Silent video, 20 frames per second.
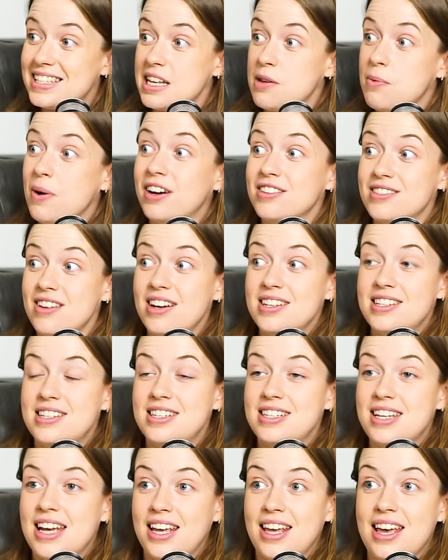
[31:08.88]
see, whereas I
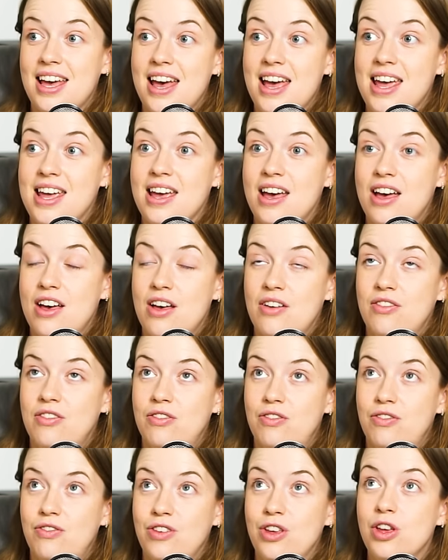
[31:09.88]
did a 10K a
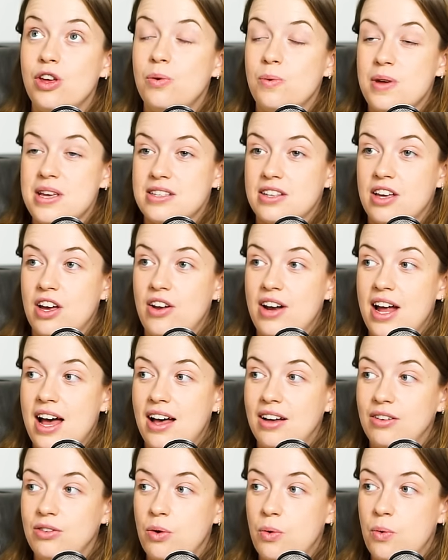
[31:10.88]
few weeks ago
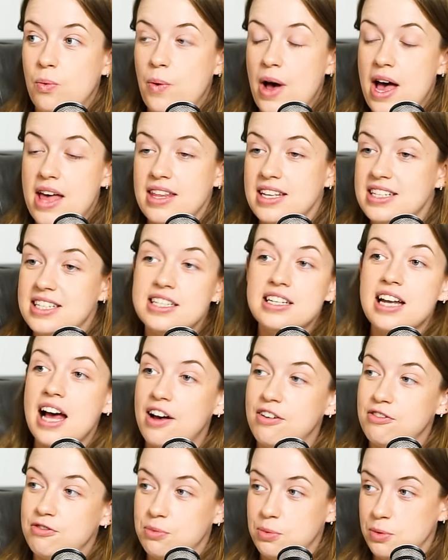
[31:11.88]
now where they
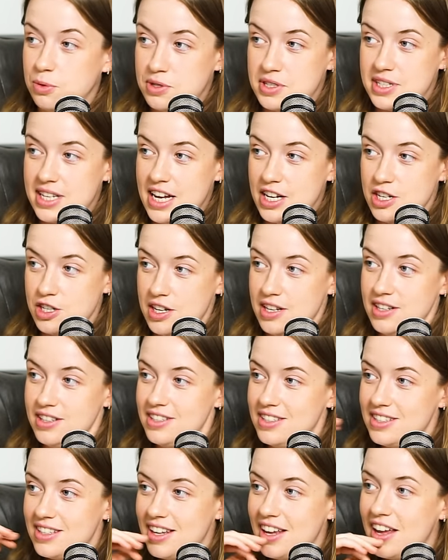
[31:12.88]
didn't have water
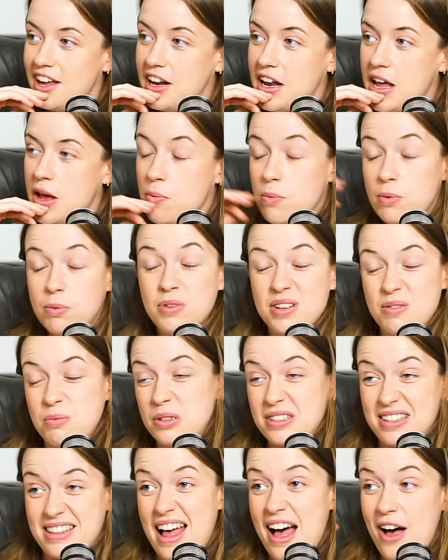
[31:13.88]
stations and it
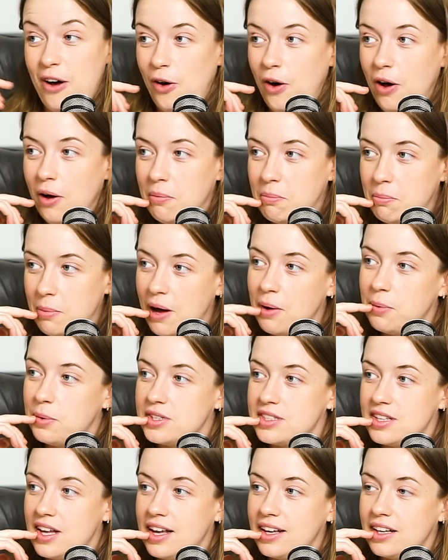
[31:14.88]
wasn't that hot, but I
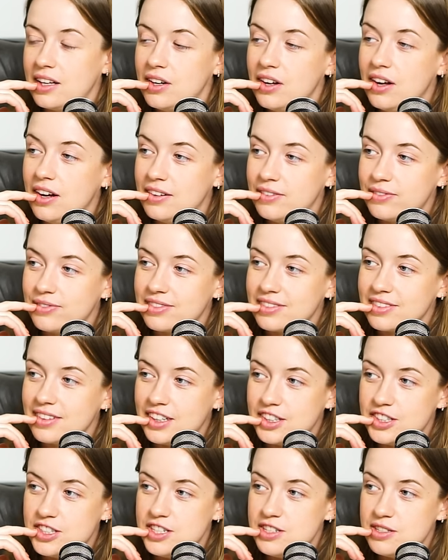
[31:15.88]
was like, oh,
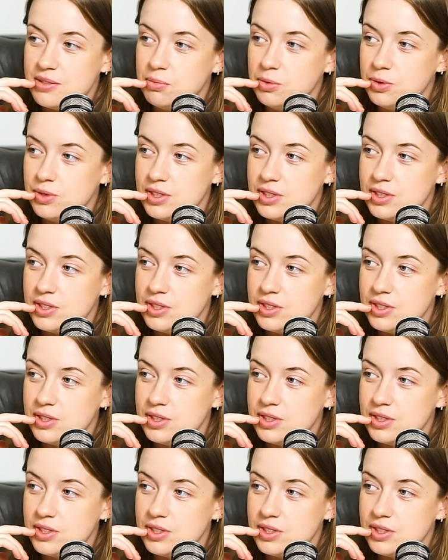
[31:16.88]
I could use some